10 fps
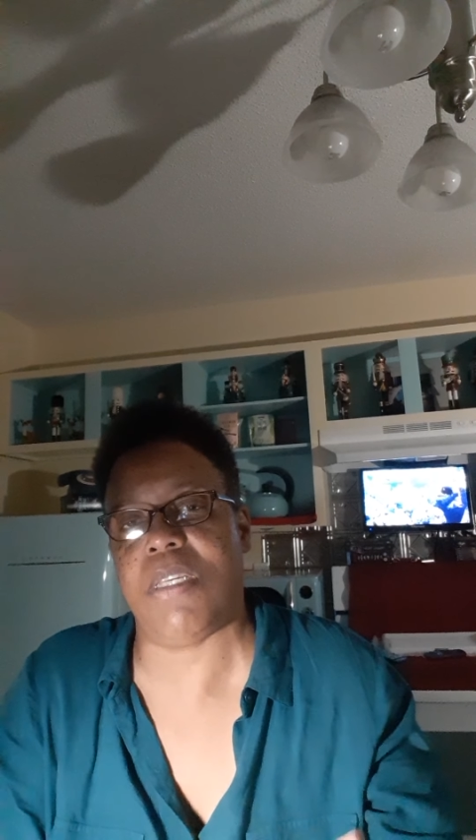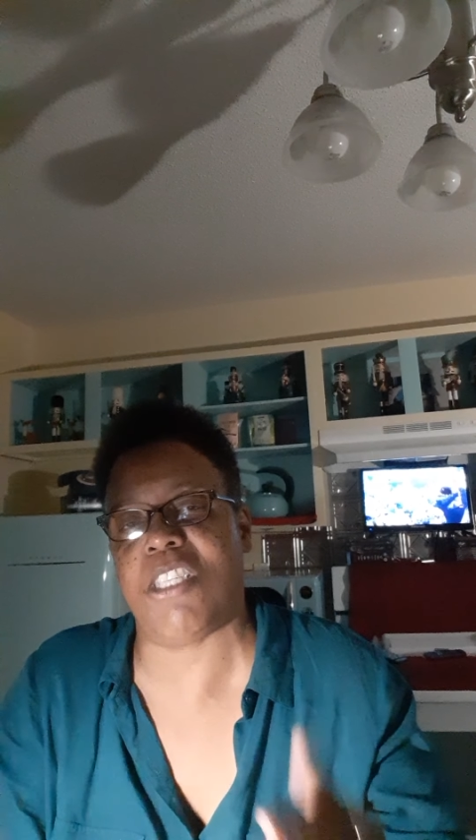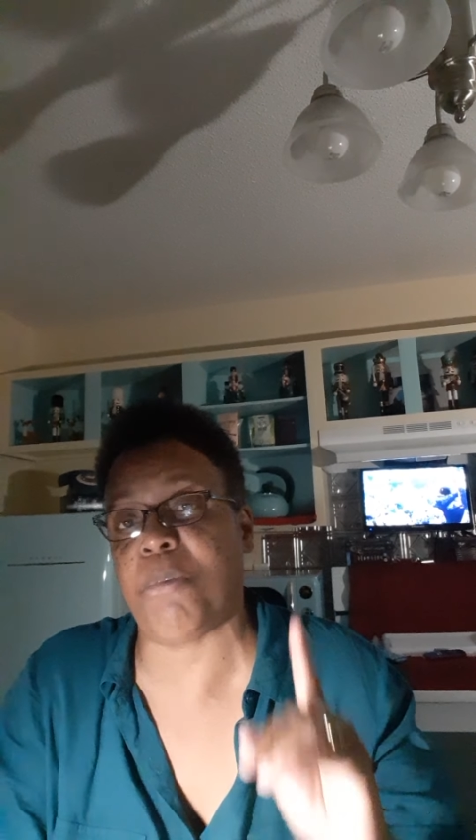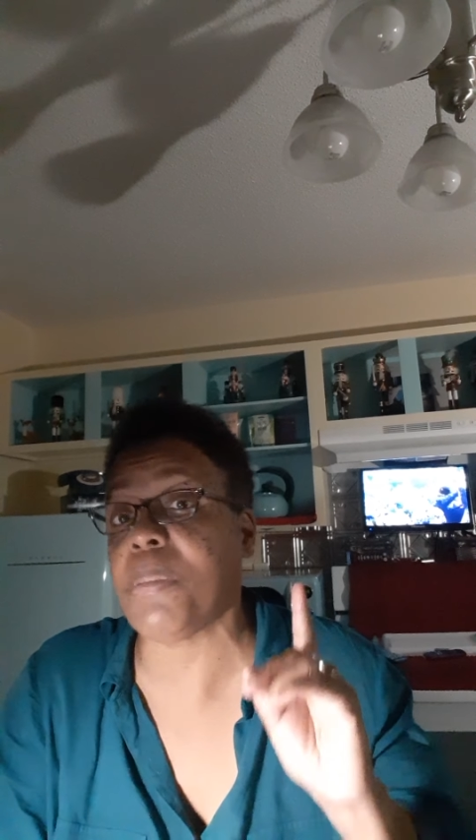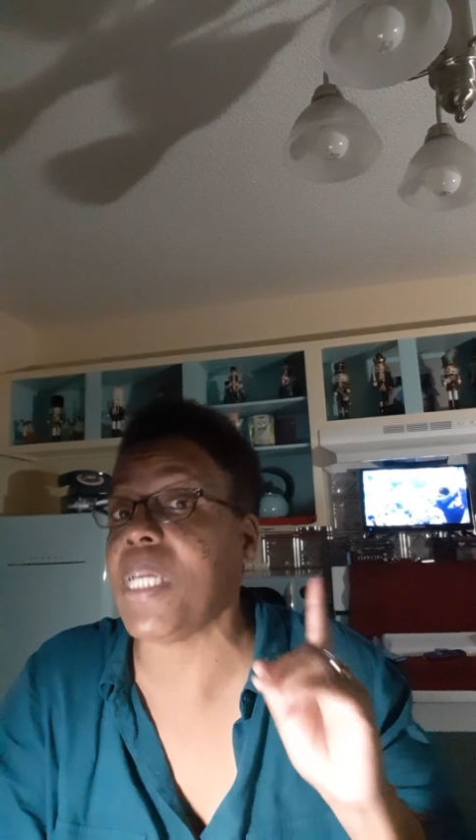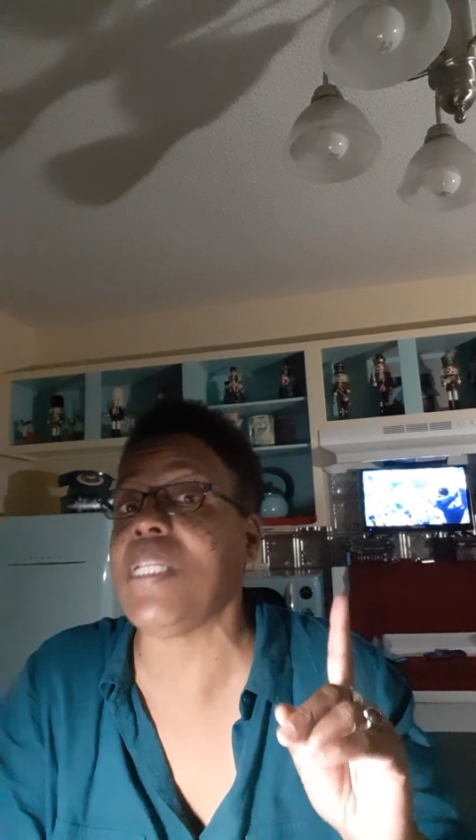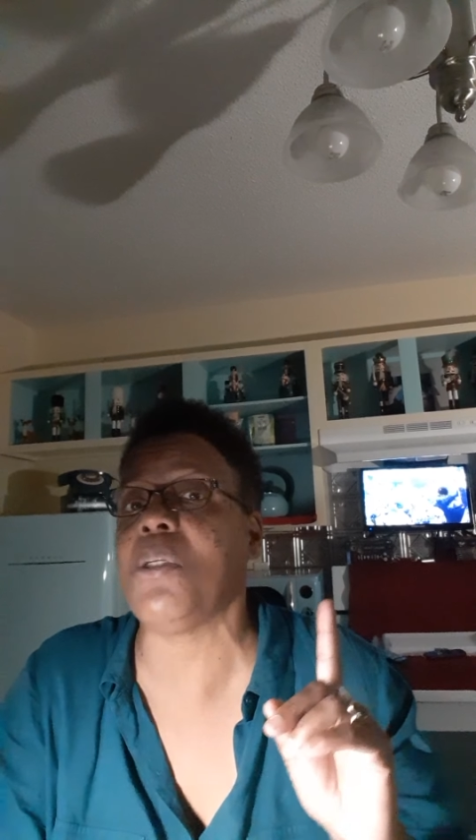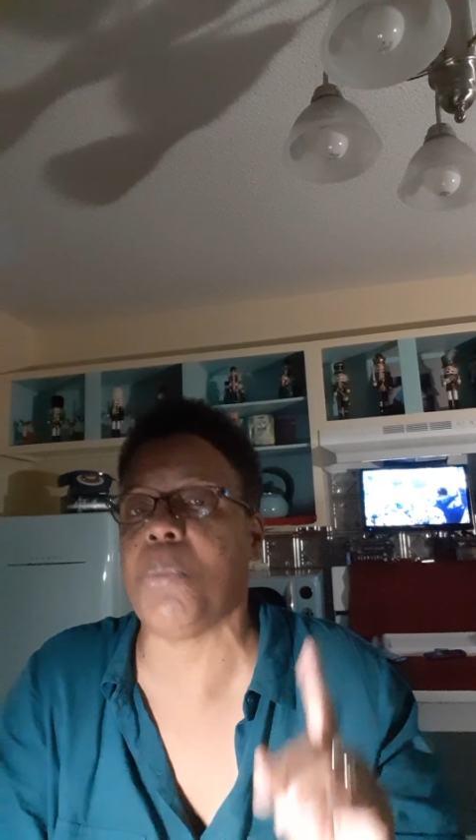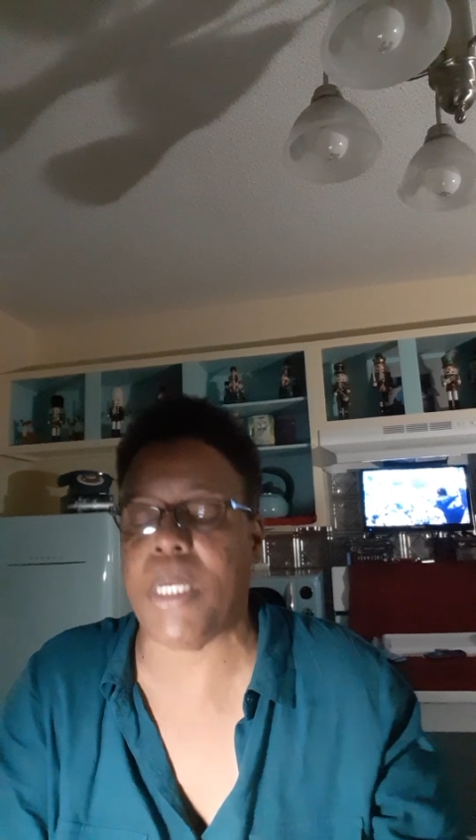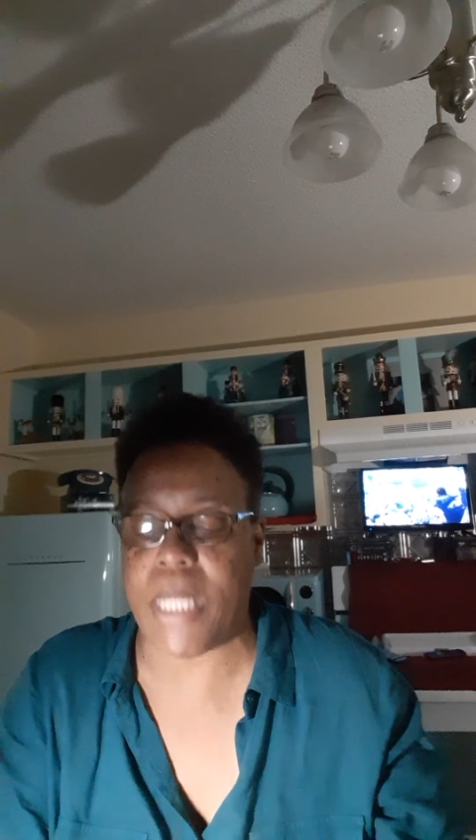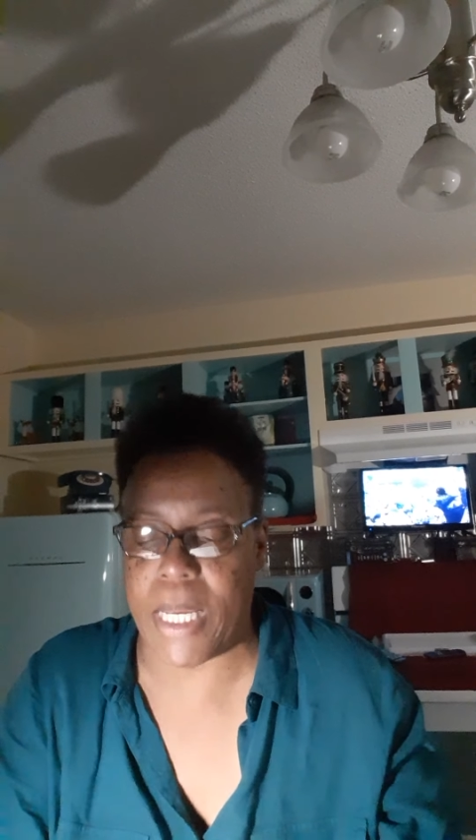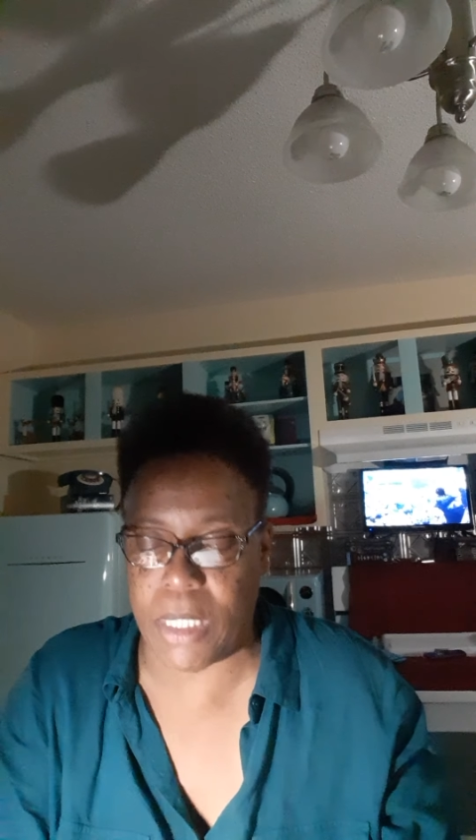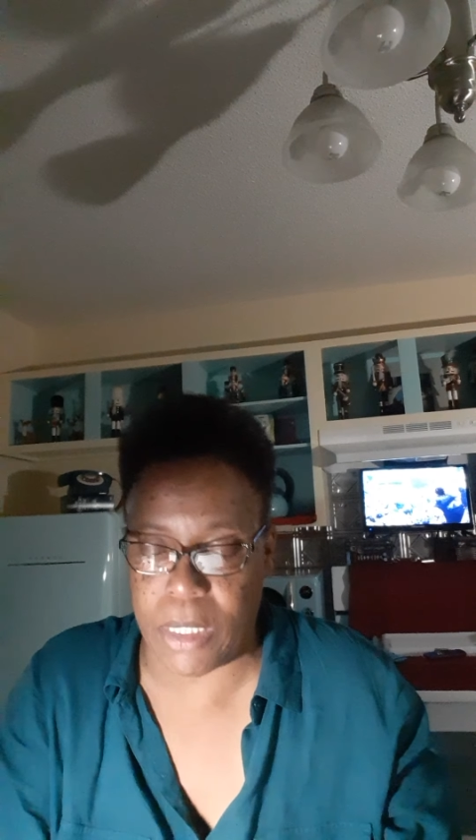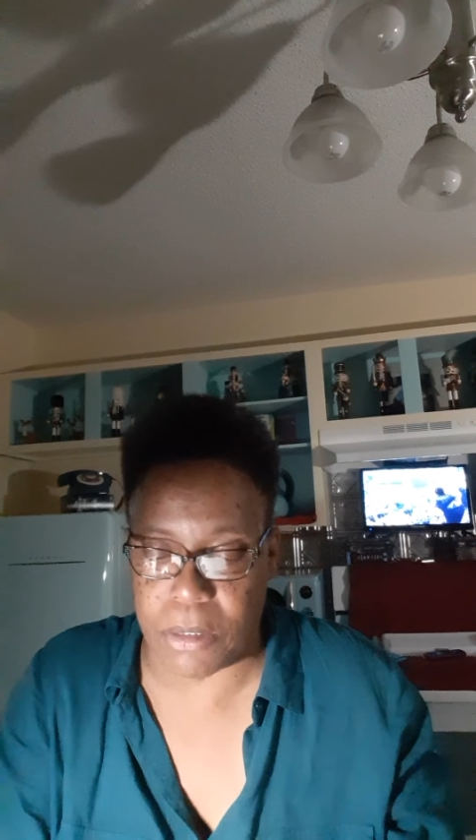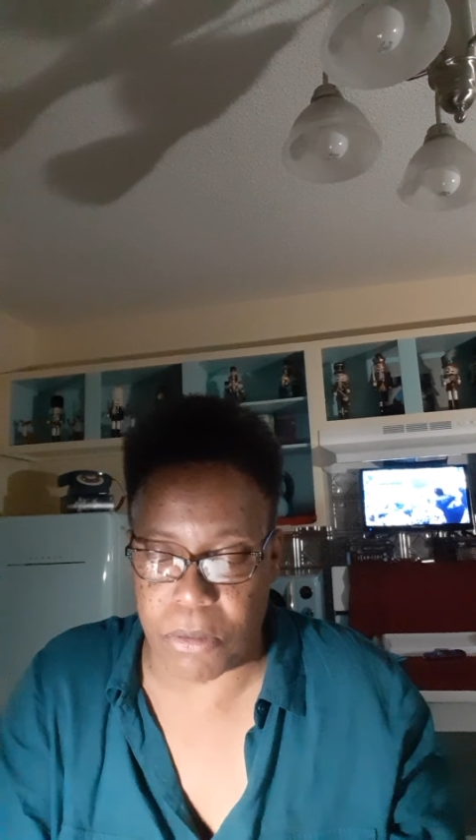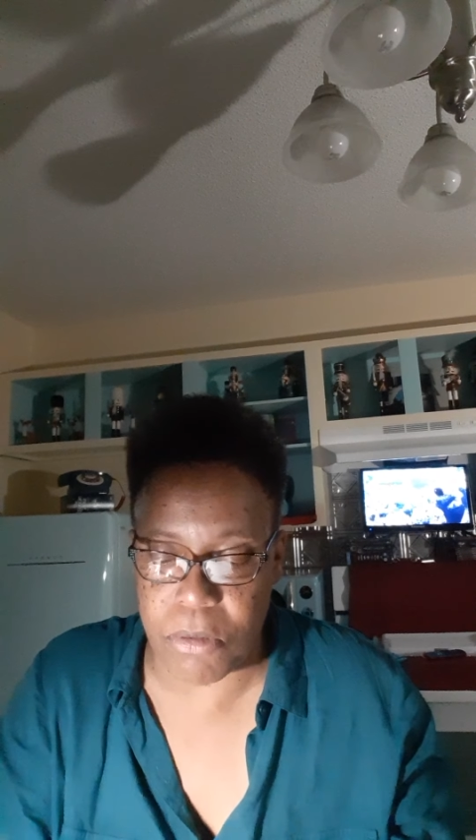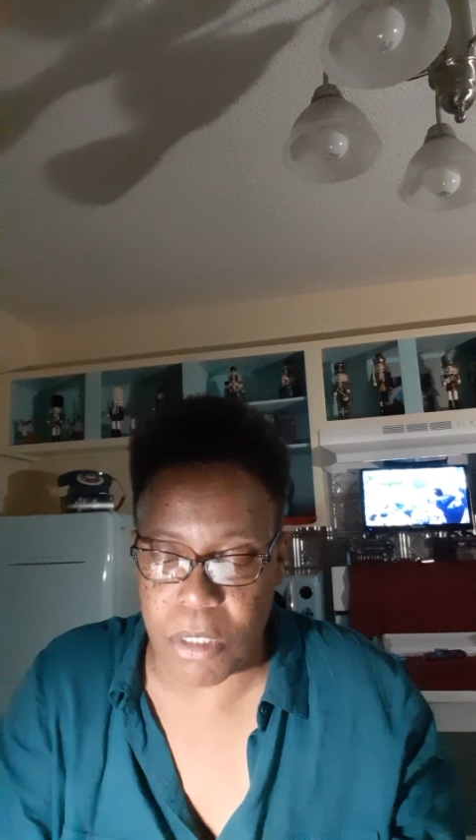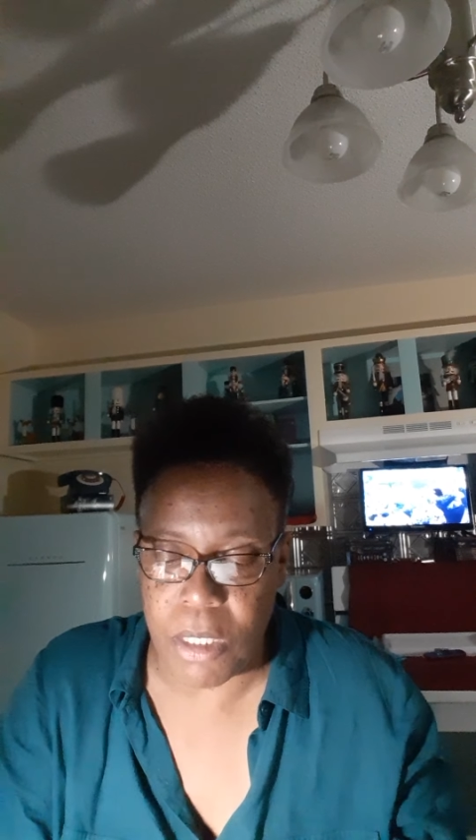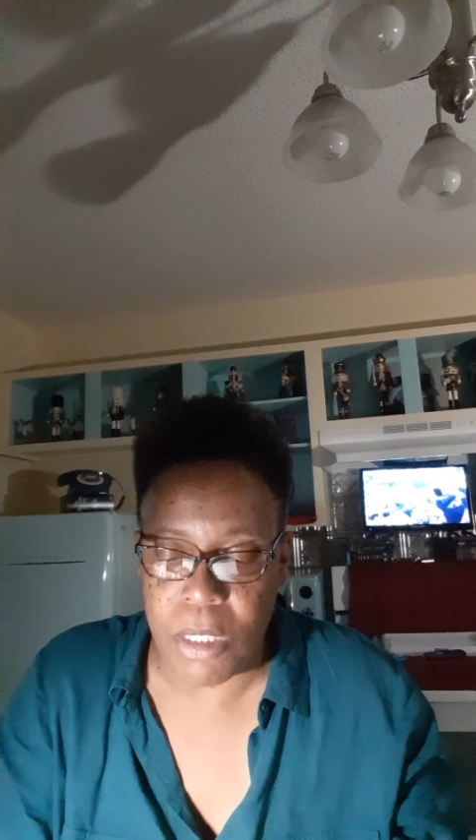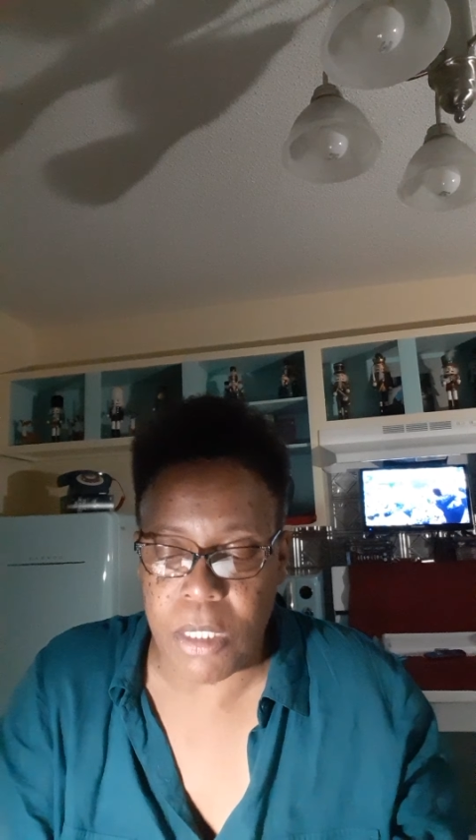explaining what that is